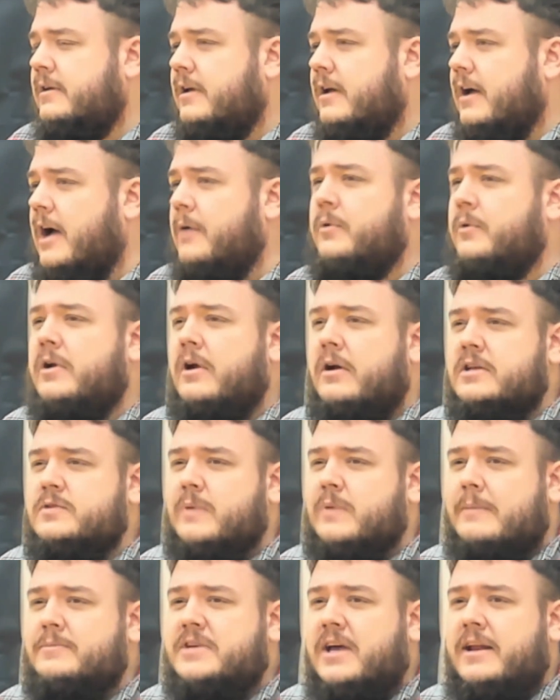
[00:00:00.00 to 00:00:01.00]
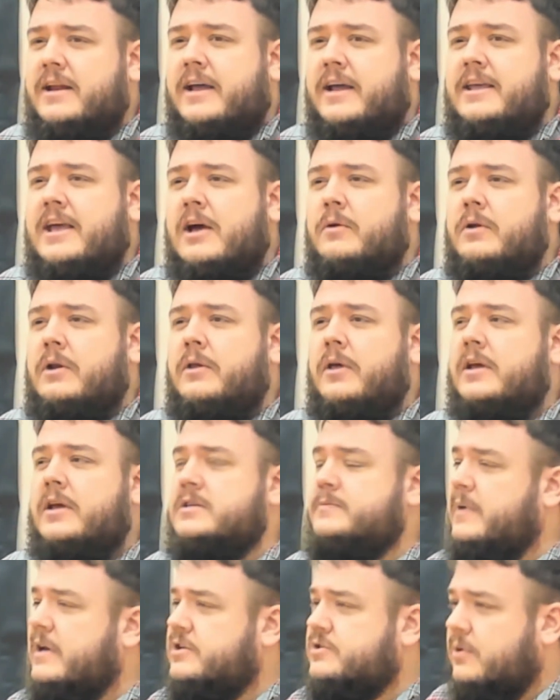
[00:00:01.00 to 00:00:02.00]
I went on his website, I counted
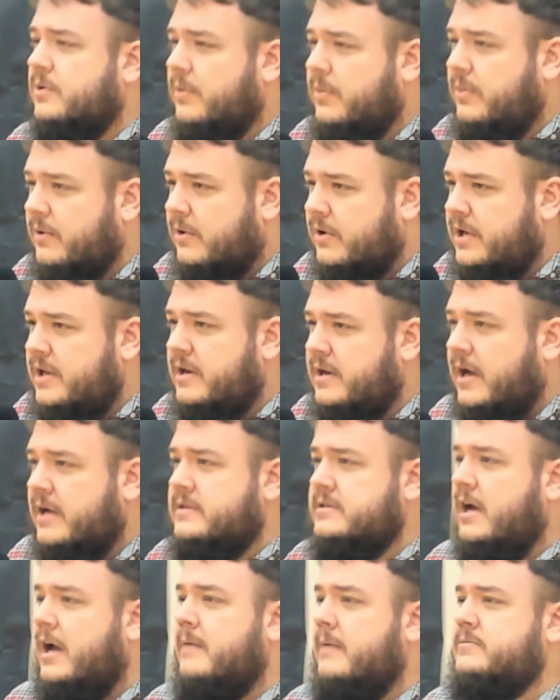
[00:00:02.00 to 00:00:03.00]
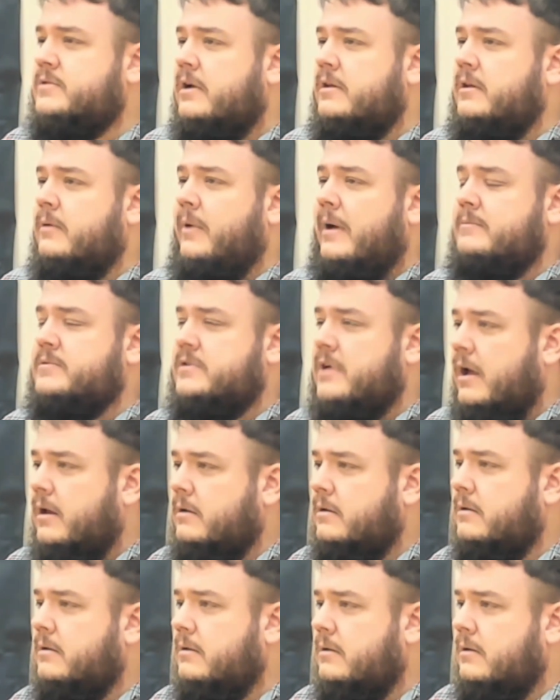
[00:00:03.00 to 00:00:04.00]
his picture 39 times on the
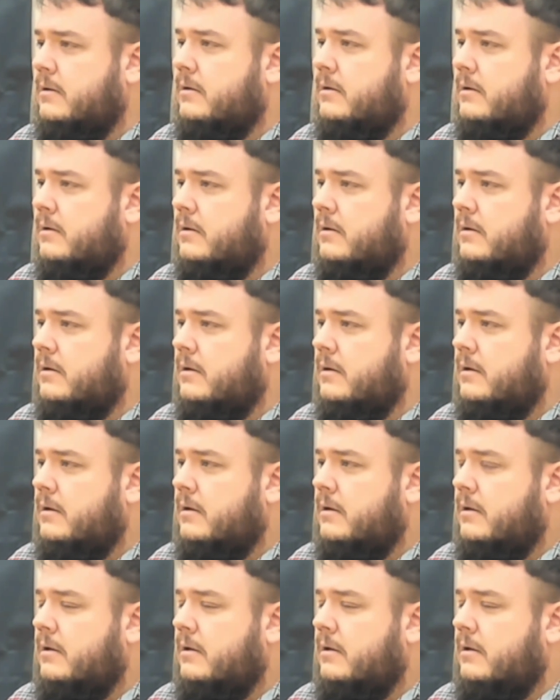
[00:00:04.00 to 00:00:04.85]
website.